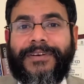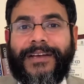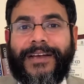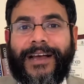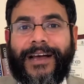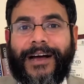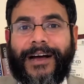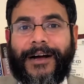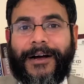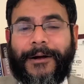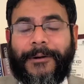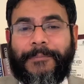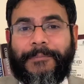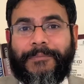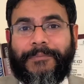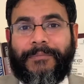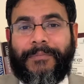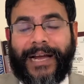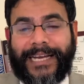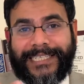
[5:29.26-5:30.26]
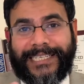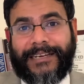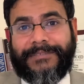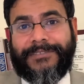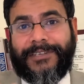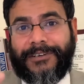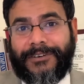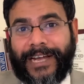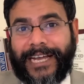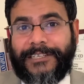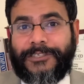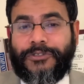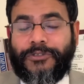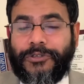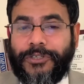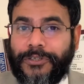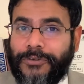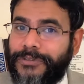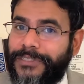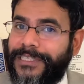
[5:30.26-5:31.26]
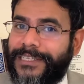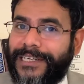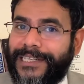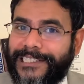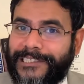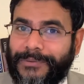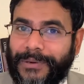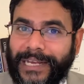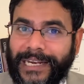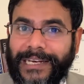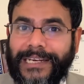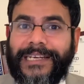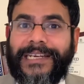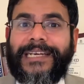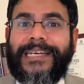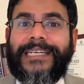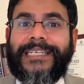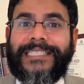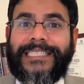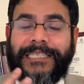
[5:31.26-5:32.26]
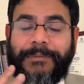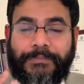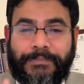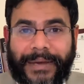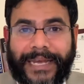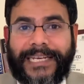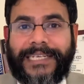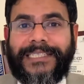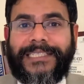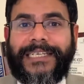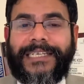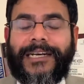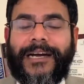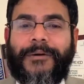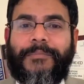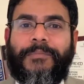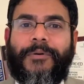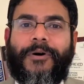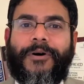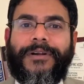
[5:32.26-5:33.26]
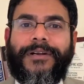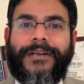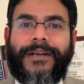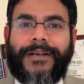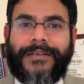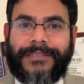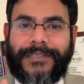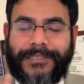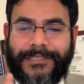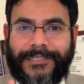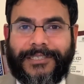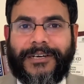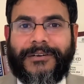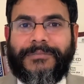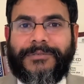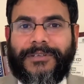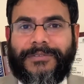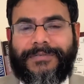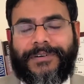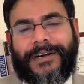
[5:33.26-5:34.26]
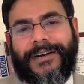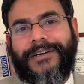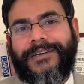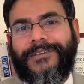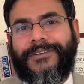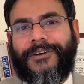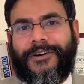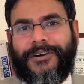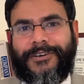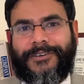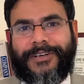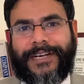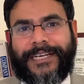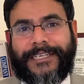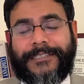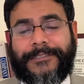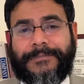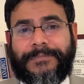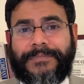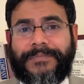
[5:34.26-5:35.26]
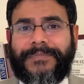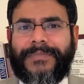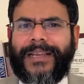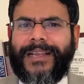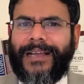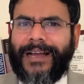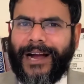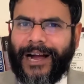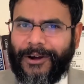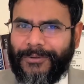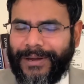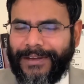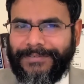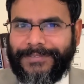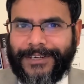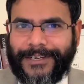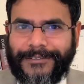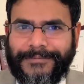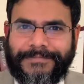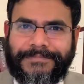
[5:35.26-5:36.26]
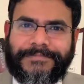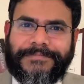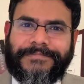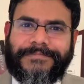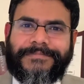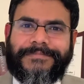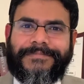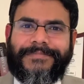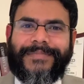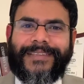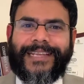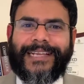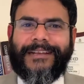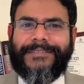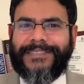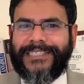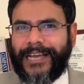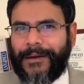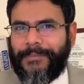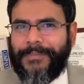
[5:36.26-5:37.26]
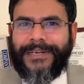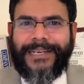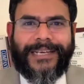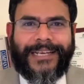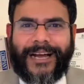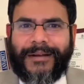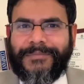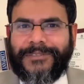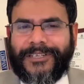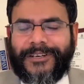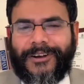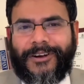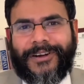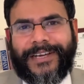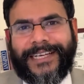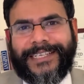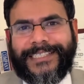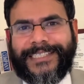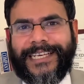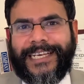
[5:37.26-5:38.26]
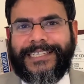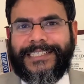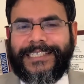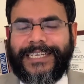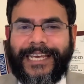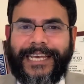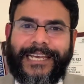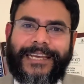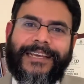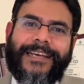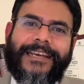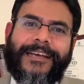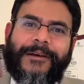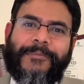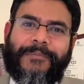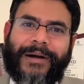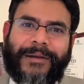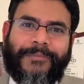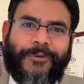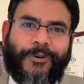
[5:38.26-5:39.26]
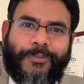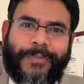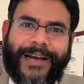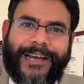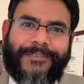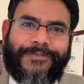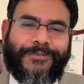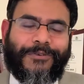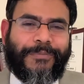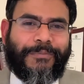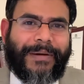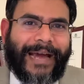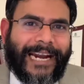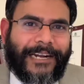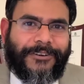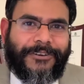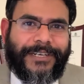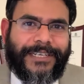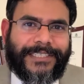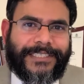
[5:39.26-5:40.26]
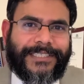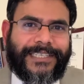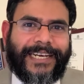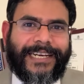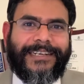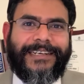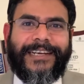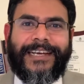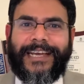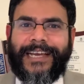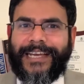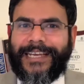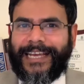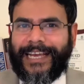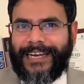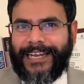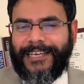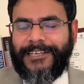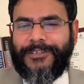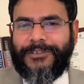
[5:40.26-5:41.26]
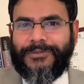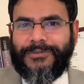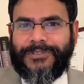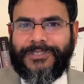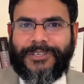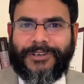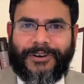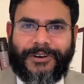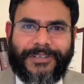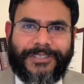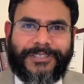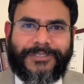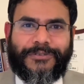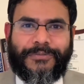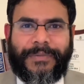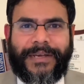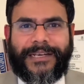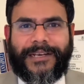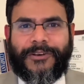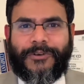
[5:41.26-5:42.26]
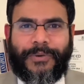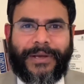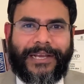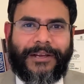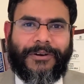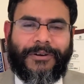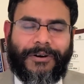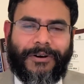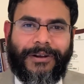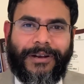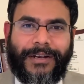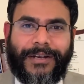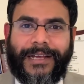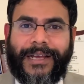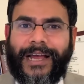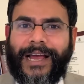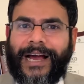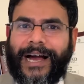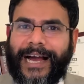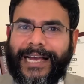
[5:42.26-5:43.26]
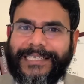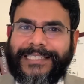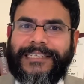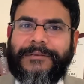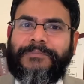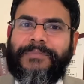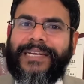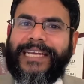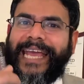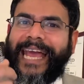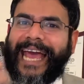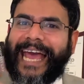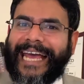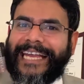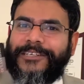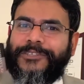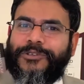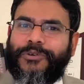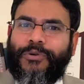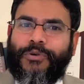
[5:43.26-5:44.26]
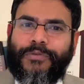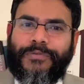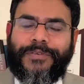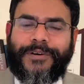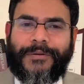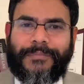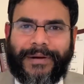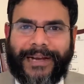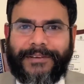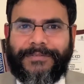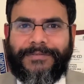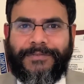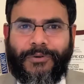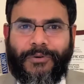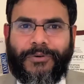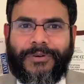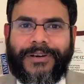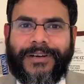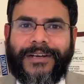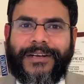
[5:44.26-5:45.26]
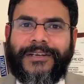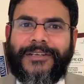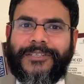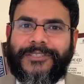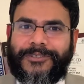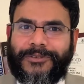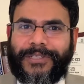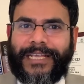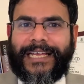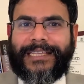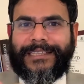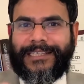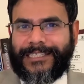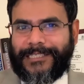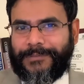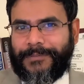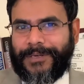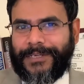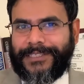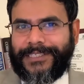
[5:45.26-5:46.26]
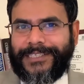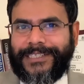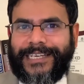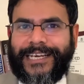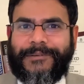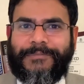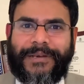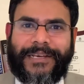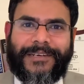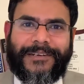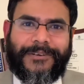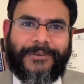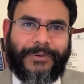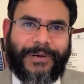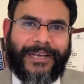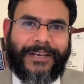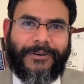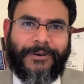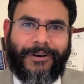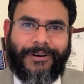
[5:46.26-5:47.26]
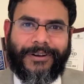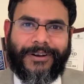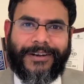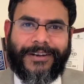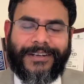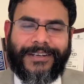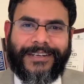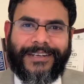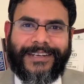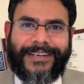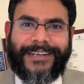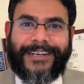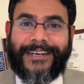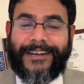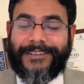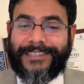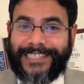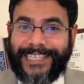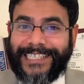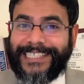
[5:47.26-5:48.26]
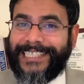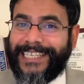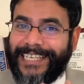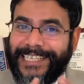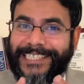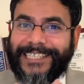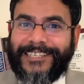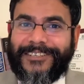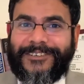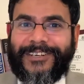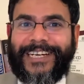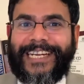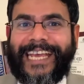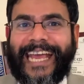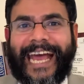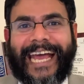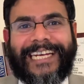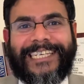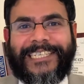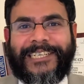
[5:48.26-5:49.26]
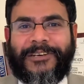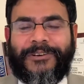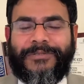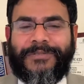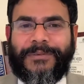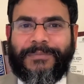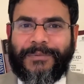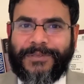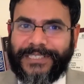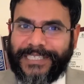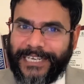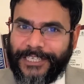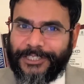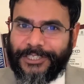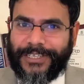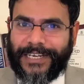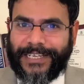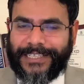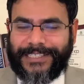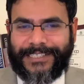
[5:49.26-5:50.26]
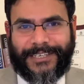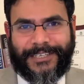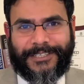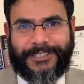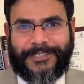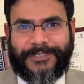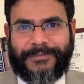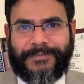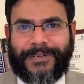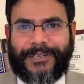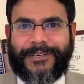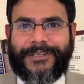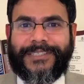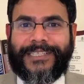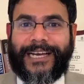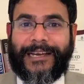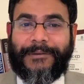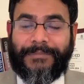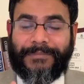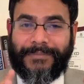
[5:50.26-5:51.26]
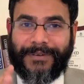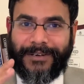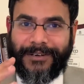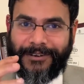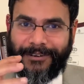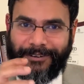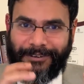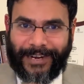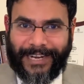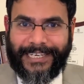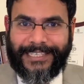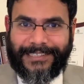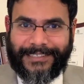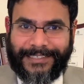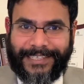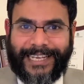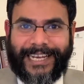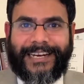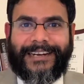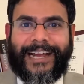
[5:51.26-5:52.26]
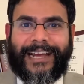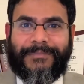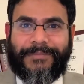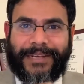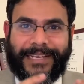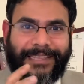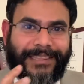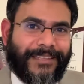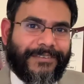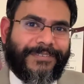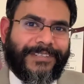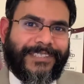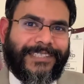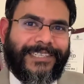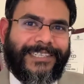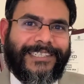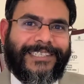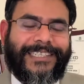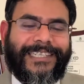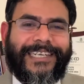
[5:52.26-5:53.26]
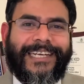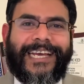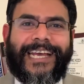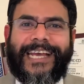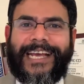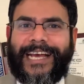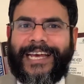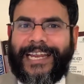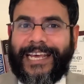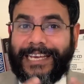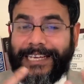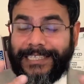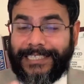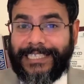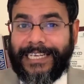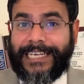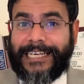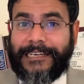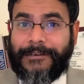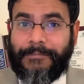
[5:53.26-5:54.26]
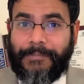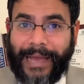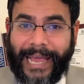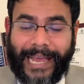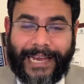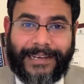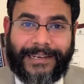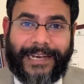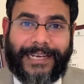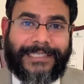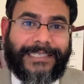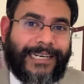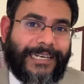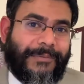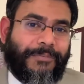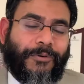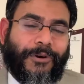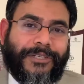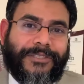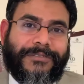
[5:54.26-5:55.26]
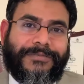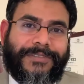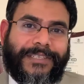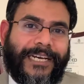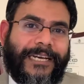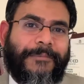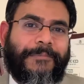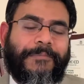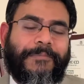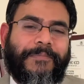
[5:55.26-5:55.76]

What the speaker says: the right to use it as well, depending upon the terms of our contract. However, if somebody comes along and says, hey, my mobile phone battery is dead, can I use yours to make a quick call? I simply hand over my phone so that this person can make a quick call. Now, this isn't really handing over possession as such, because I'm right there, I'm in the vicinity, and I can take it back at any point of time.